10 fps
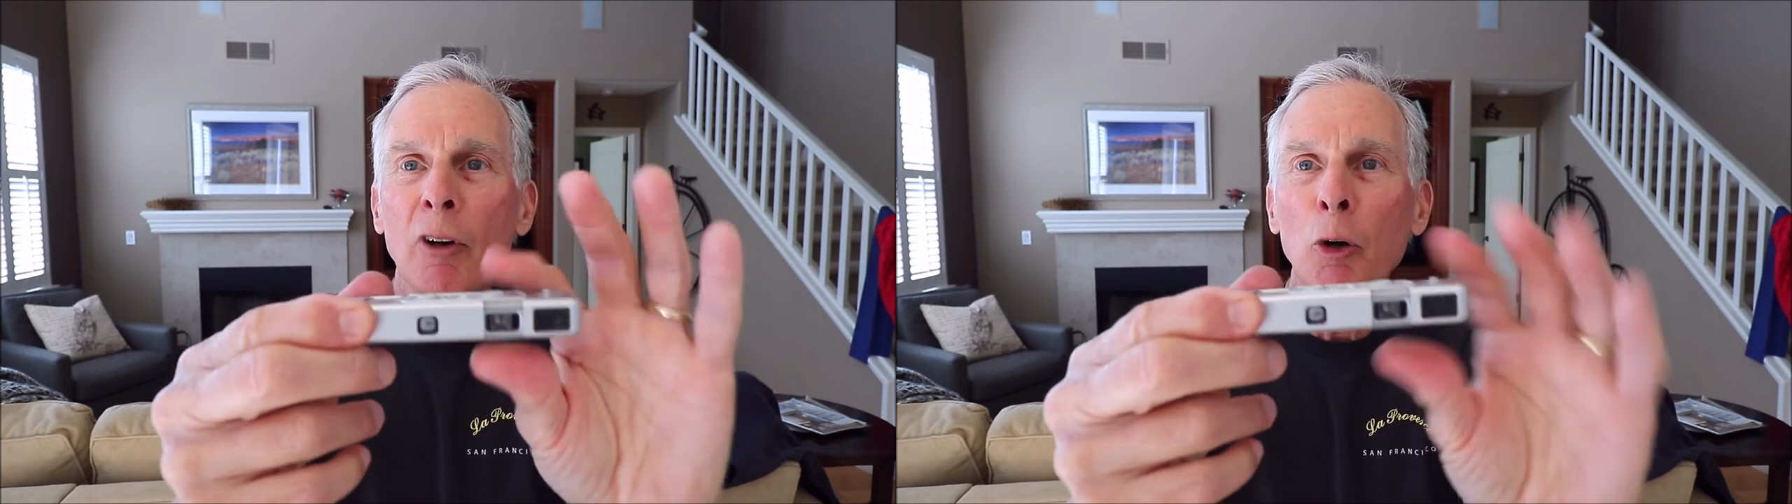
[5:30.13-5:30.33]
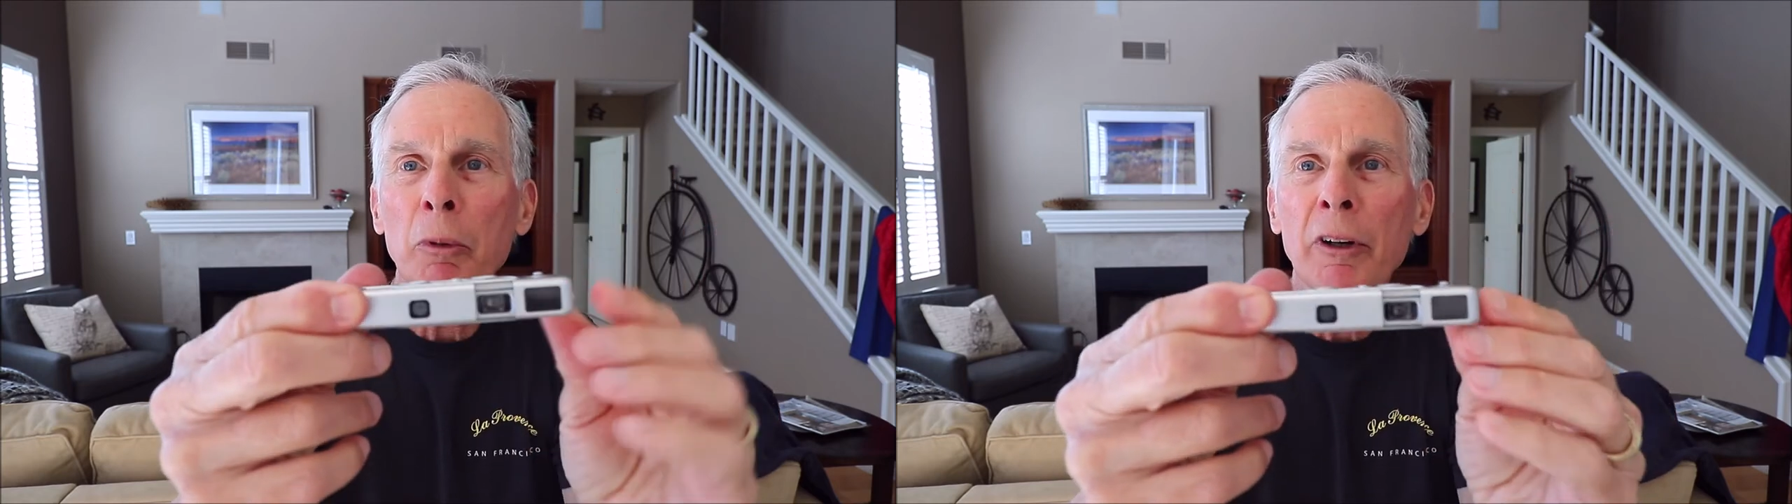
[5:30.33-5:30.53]

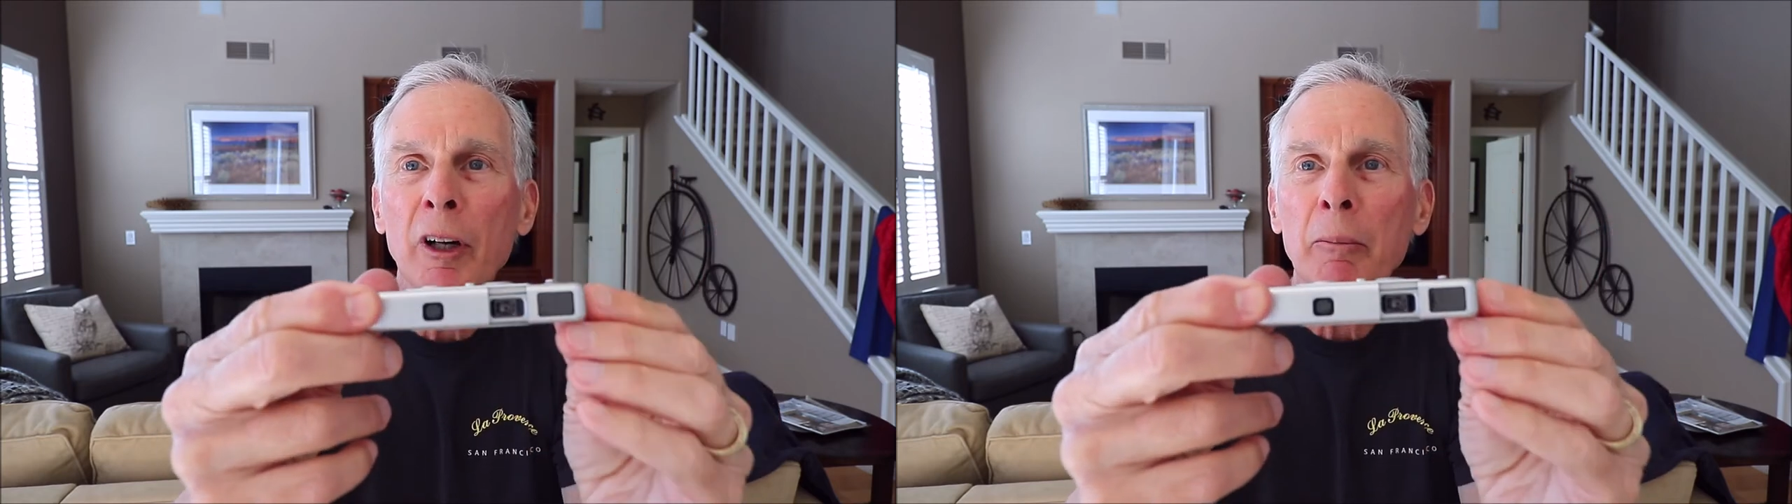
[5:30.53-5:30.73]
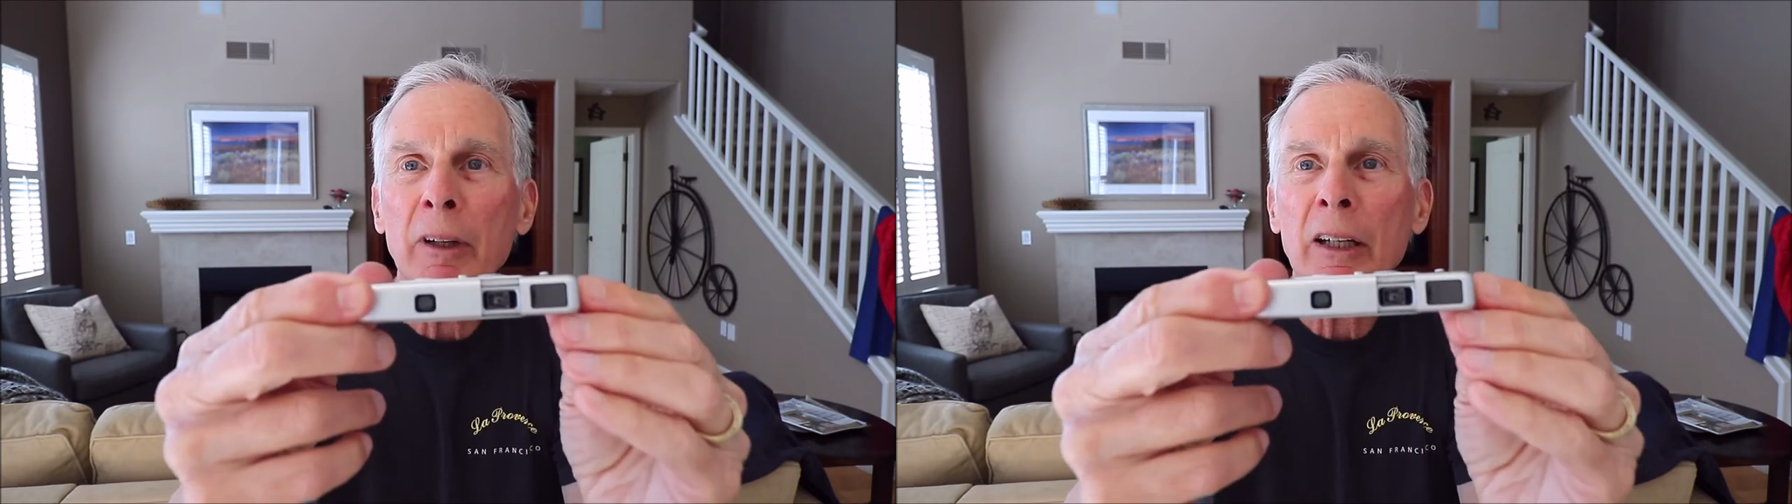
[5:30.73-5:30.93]
open it
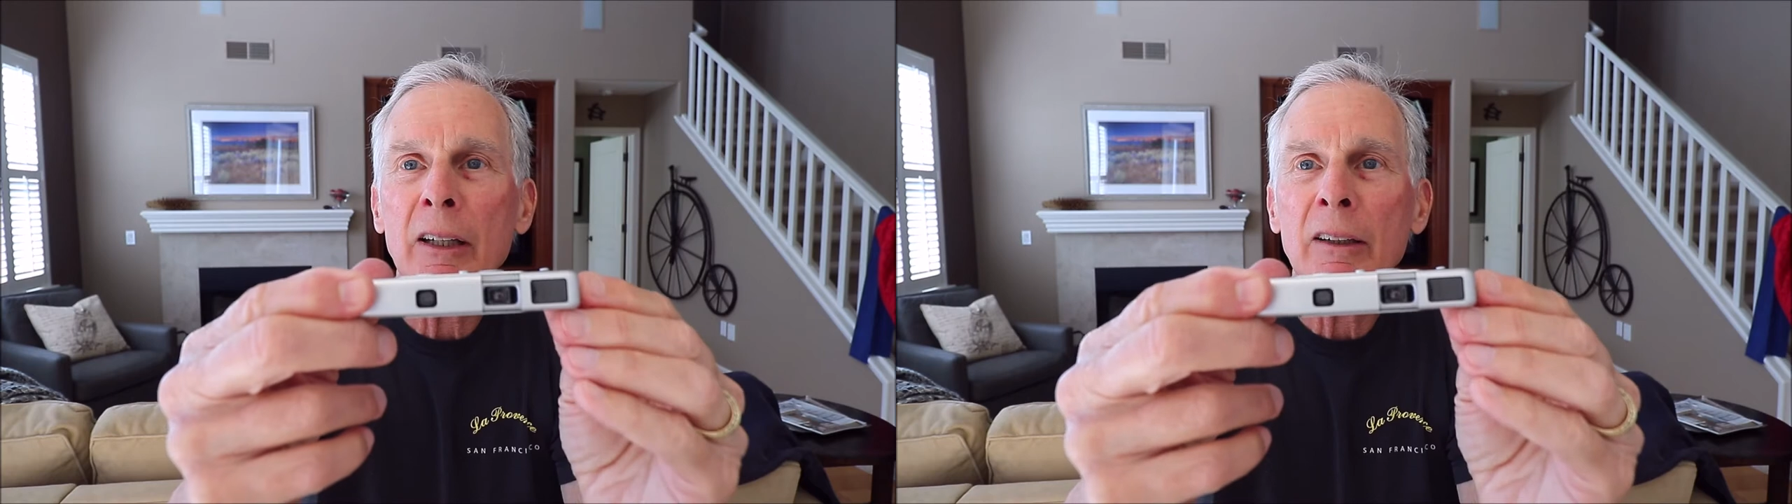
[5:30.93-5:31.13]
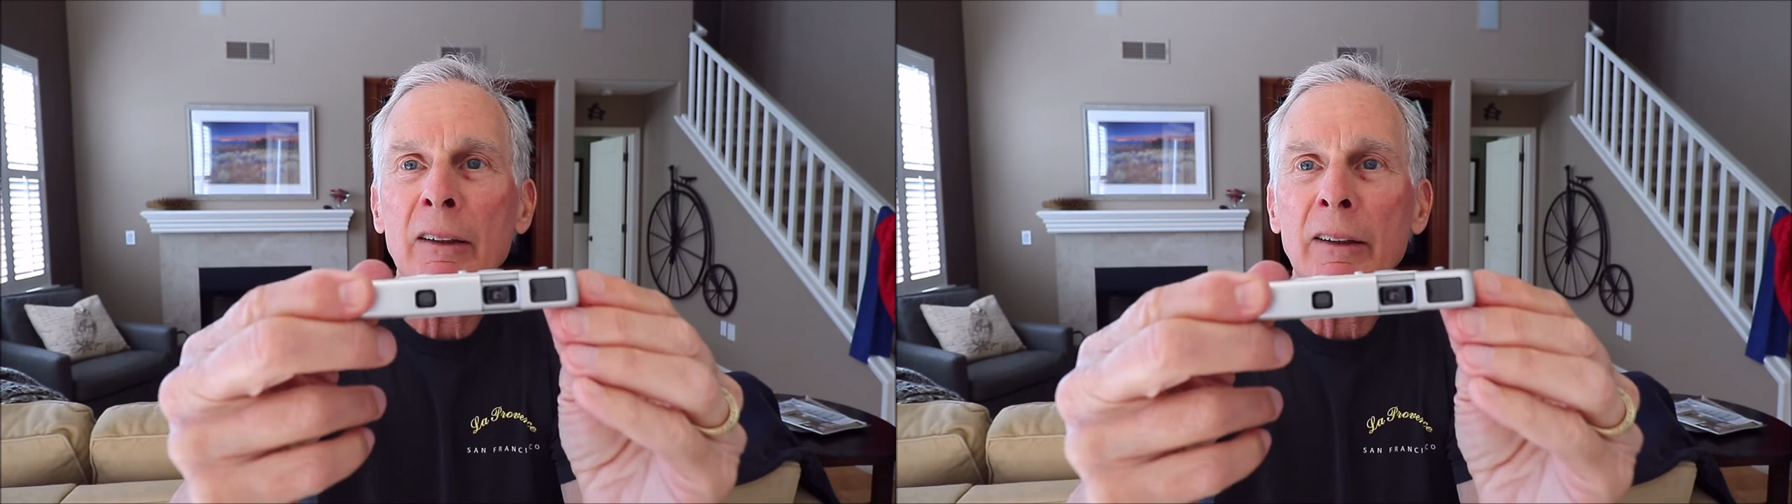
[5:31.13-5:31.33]
up again,